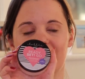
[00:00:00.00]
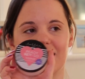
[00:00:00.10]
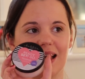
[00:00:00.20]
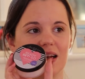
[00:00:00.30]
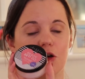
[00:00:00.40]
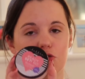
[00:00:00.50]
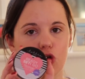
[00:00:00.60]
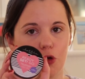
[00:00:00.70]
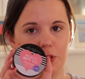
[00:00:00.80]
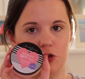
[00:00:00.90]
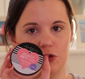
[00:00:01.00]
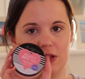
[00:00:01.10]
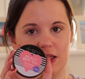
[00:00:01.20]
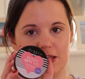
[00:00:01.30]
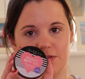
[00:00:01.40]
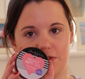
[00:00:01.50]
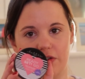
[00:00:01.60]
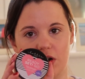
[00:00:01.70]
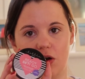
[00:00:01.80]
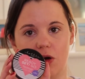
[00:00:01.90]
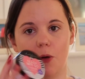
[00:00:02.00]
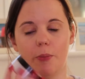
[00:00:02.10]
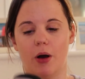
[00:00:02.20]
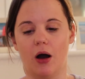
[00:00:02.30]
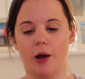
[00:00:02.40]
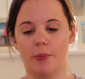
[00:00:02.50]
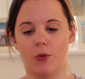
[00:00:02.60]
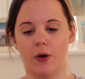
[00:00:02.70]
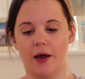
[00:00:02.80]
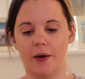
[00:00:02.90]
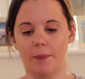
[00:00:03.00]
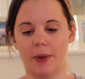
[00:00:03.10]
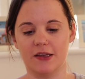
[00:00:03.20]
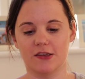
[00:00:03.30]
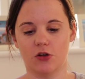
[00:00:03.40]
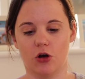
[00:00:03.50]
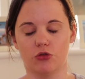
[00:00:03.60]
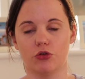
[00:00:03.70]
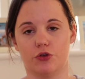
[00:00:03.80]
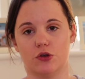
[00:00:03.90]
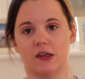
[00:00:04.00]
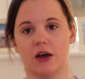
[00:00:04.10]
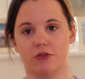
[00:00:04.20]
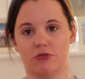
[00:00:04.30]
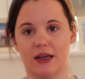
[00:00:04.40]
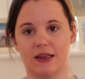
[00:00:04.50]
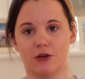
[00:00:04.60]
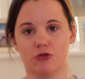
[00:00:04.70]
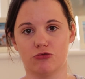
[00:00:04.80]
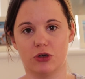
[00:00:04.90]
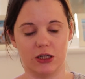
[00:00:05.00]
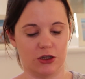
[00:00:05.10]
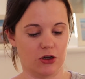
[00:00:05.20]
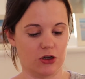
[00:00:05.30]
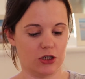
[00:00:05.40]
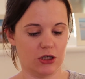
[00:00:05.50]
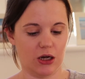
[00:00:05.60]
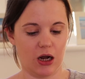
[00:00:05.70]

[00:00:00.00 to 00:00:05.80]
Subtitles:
Again, I've not been using this for very long, but I bought it based on reviews that I'd read that it was really good.